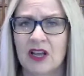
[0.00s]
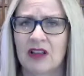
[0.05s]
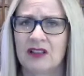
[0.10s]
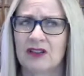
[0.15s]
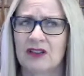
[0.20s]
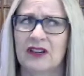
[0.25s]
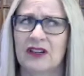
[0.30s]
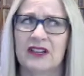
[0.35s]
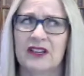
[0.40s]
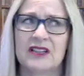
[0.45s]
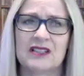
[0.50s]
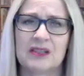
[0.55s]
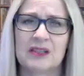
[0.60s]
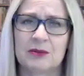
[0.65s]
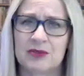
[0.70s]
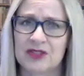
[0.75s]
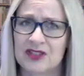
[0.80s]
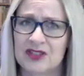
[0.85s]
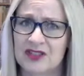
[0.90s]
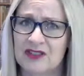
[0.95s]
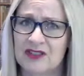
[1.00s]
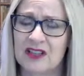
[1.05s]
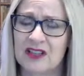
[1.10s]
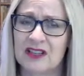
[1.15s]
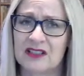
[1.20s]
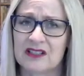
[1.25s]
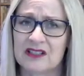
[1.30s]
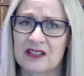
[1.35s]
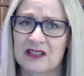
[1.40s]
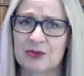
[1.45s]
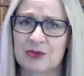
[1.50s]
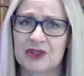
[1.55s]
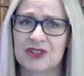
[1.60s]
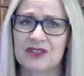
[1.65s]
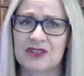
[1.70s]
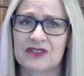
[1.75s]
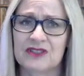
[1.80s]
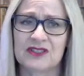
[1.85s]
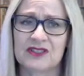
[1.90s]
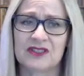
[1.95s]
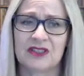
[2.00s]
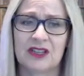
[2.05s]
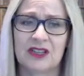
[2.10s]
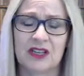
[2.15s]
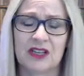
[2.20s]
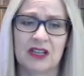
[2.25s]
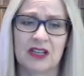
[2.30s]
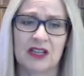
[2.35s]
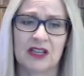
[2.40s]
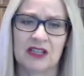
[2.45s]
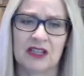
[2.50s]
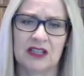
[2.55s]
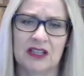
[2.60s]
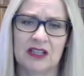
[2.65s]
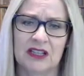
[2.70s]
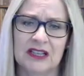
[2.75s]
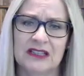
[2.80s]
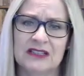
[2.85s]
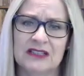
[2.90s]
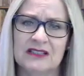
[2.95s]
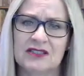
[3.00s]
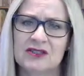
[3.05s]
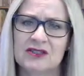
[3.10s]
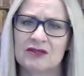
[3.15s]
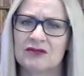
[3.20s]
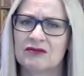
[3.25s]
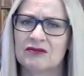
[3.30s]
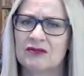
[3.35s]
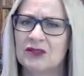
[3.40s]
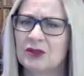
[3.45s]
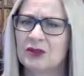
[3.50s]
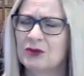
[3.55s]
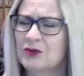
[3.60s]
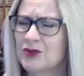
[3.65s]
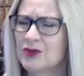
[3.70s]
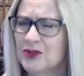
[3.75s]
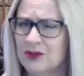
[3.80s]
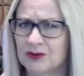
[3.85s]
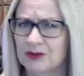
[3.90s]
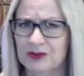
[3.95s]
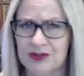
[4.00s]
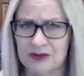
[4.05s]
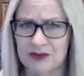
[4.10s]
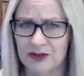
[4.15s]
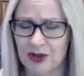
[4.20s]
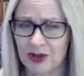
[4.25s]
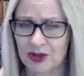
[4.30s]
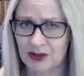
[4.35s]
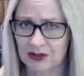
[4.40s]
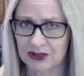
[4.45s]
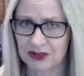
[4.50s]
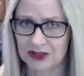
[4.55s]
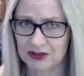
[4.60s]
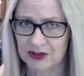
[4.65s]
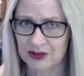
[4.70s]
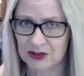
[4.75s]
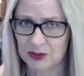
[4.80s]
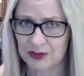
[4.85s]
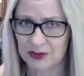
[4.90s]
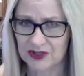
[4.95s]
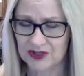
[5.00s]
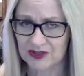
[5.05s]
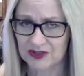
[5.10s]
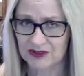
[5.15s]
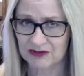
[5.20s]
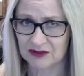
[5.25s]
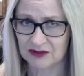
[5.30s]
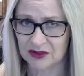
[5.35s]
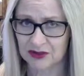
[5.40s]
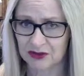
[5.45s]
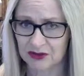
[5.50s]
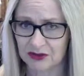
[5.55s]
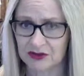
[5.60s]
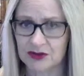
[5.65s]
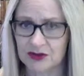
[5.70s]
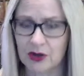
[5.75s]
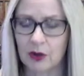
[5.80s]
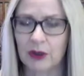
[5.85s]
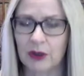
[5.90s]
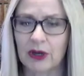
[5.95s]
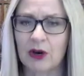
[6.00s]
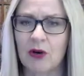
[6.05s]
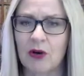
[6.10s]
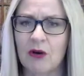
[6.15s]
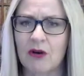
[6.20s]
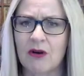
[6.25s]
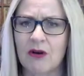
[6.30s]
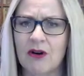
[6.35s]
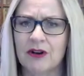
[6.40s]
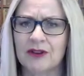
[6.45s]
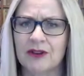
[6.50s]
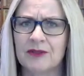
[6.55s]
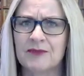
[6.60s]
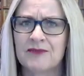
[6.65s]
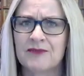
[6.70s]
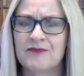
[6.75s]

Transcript: there are exceptions to the exceptions, and all sorts of curly twists and turns going on.